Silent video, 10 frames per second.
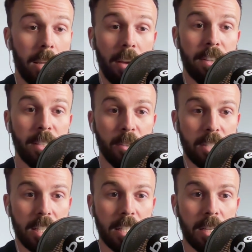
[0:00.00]
definitely not
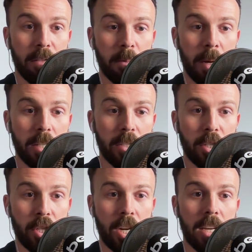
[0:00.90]
seen another manager
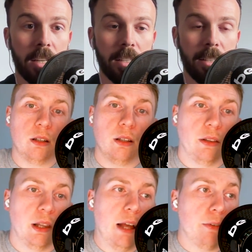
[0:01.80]
chant.
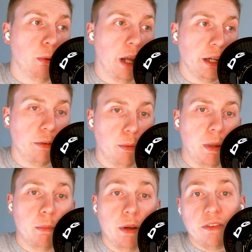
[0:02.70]
Last one I can
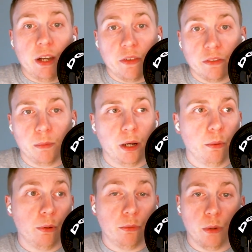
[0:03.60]
remember that's anything similar
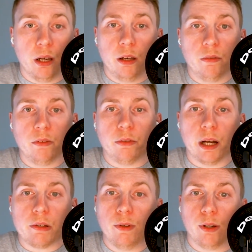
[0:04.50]
was when Sir
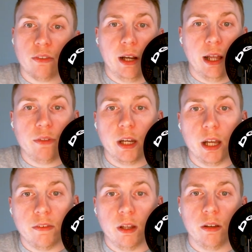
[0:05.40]
Alex Ferguson left
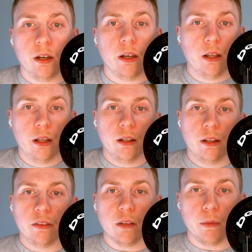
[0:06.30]
United and
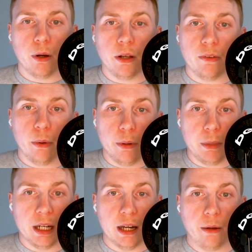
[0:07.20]
David Moyes had already
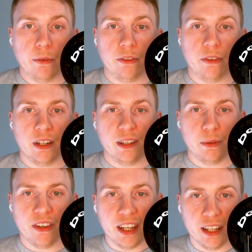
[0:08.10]
been announced, and he
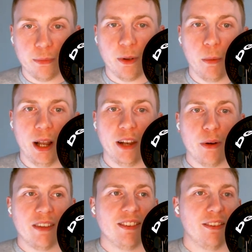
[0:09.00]
was saying in his farewell
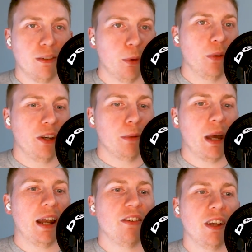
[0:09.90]
address to support the new
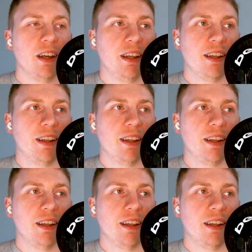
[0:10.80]
manager.